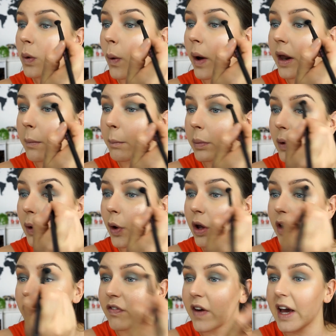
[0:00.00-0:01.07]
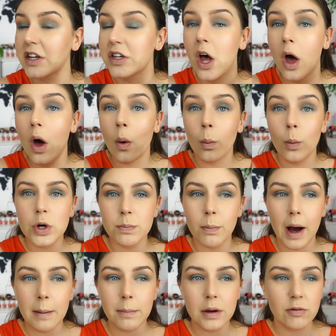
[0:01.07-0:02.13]
quite a blurred effect, which
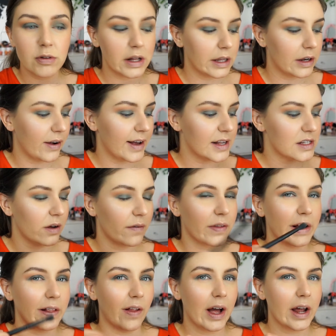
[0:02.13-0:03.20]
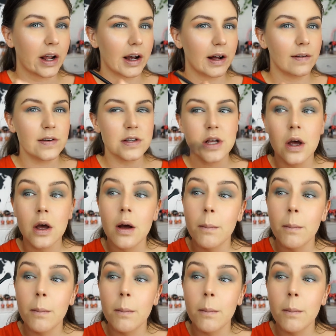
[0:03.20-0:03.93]
might be really nice on the lighter colors,